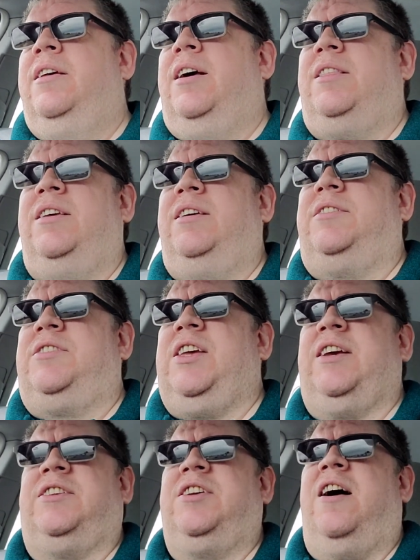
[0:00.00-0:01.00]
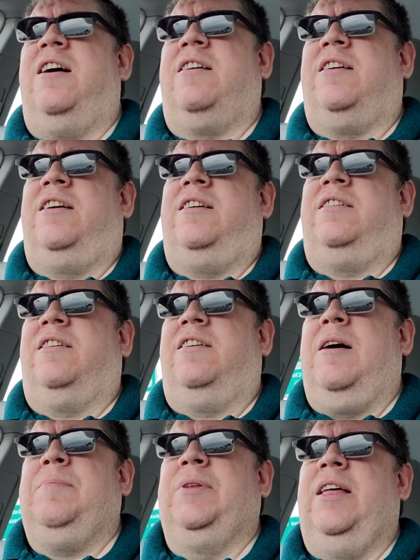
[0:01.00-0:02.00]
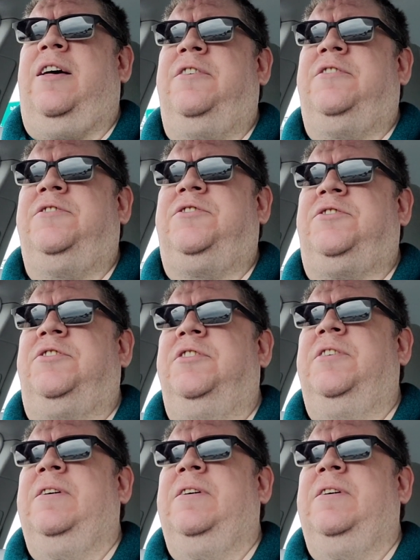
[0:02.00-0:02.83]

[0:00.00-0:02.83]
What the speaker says: I think TikTok and a couple others